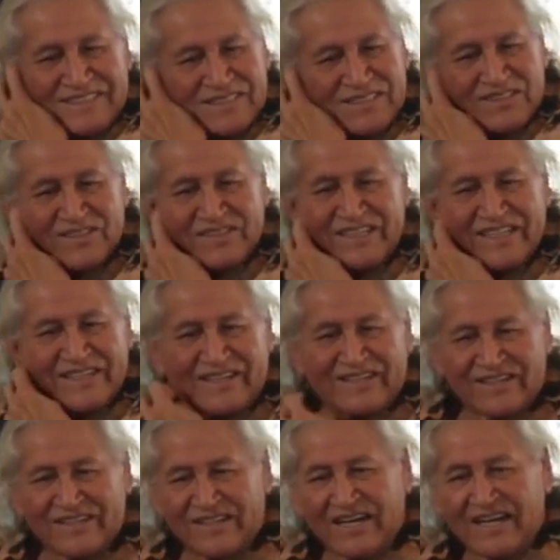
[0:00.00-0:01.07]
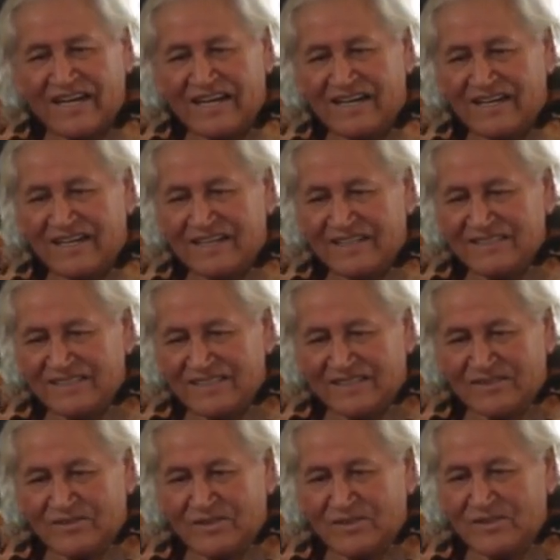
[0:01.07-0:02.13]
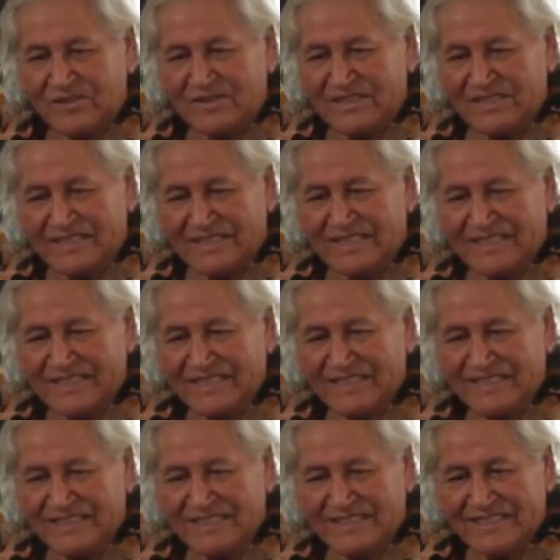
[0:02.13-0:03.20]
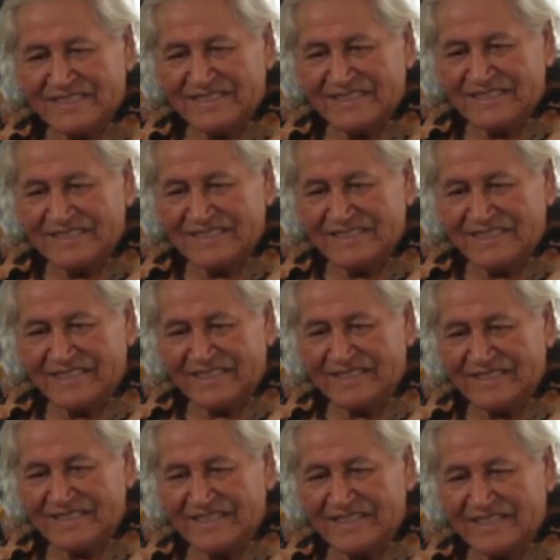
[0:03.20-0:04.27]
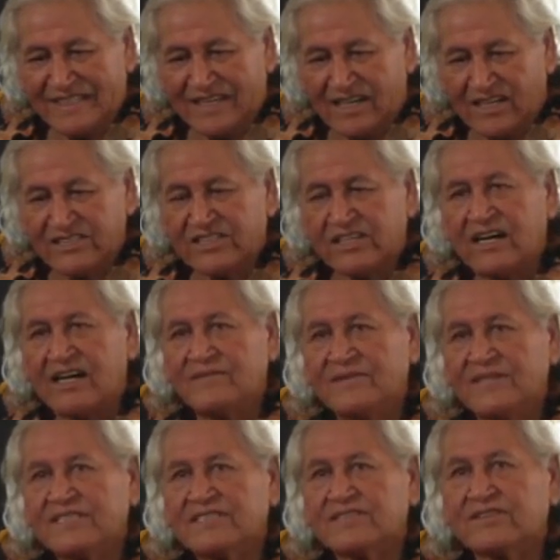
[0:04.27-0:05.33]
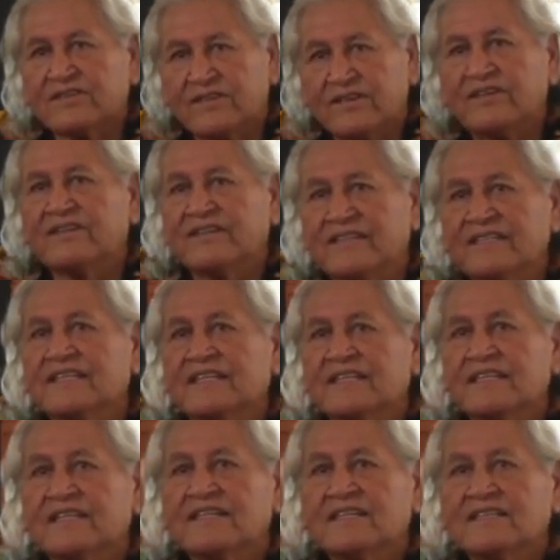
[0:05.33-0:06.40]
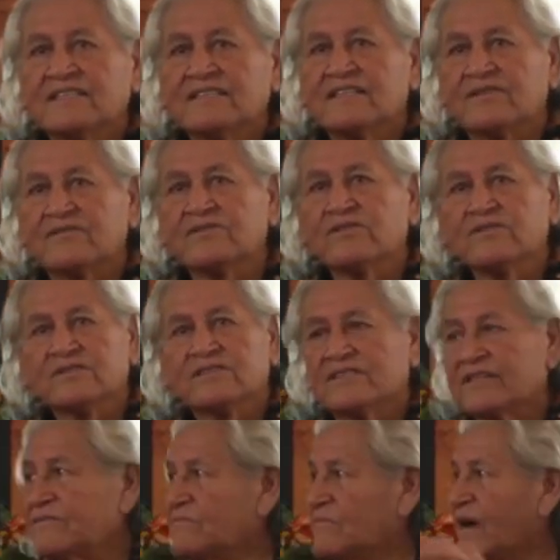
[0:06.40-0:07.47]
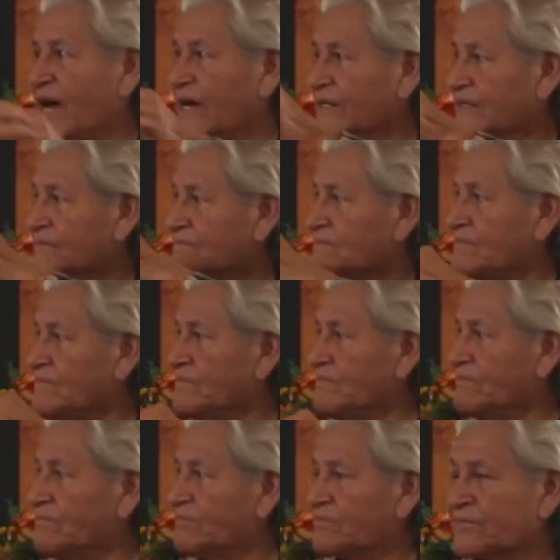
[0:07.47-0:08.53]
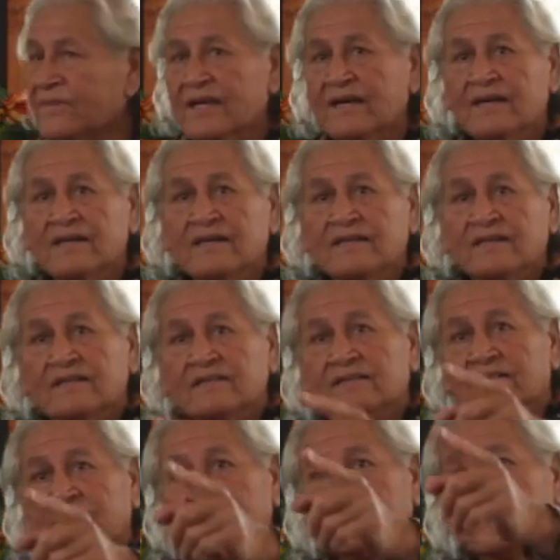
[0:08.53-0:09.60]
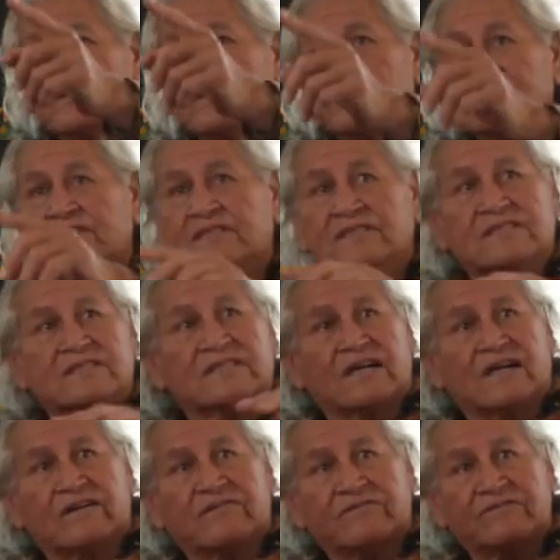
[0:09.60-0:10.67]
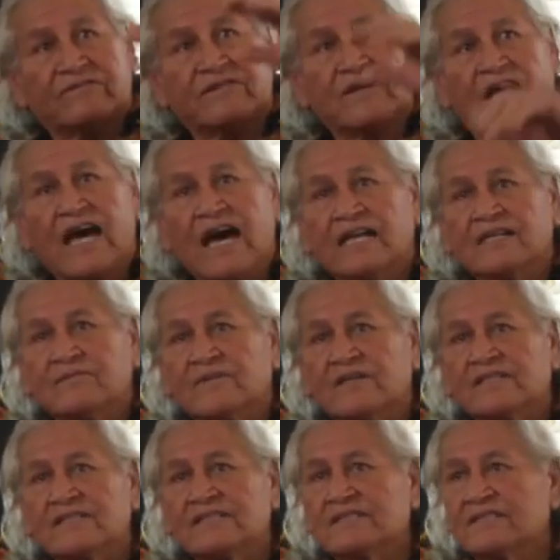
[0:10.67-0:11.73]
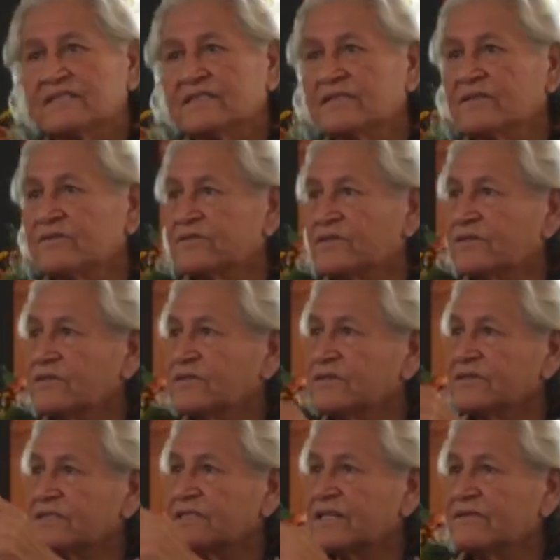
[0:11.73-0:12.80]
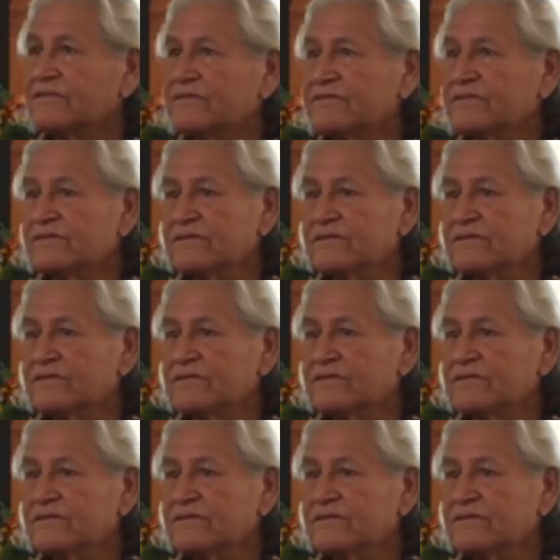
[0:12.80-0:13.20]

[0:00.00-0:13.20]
So there are lots of rules, and our job is to learn the rules of man, the rules of animals, the rules of